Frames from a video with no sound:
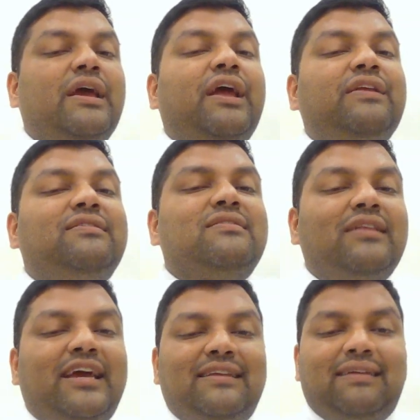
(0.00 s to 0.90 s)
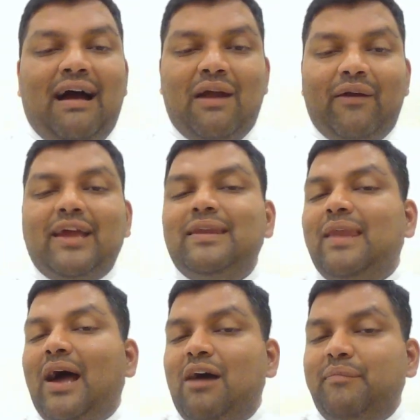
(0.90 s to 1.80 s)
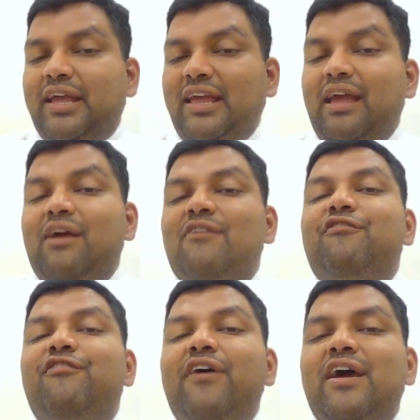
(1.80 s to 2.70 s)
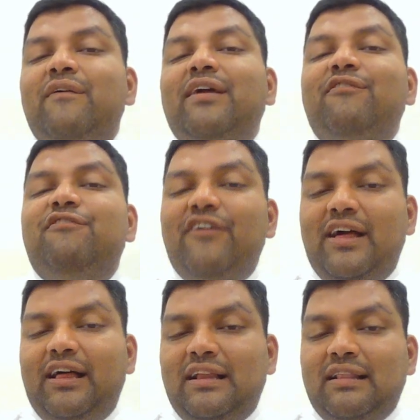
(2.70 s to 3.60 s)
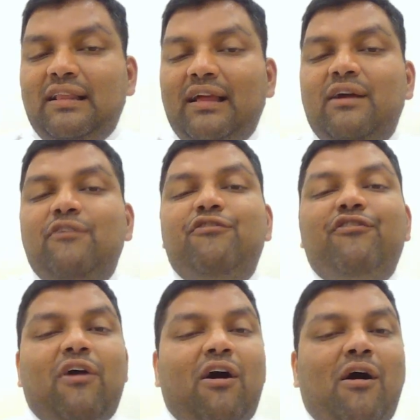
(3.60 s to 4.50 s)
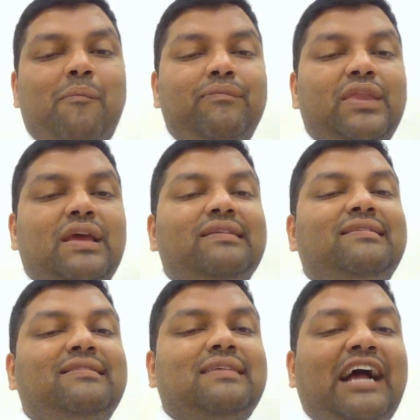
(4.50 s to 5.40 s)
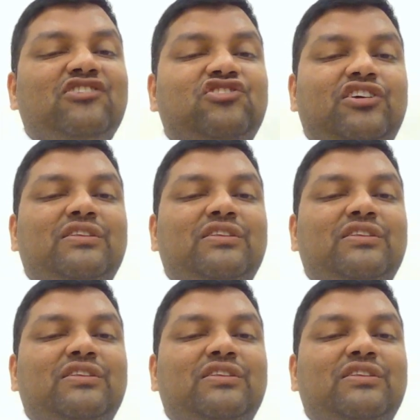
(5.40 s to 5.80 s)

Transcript: insulate our economy very well from such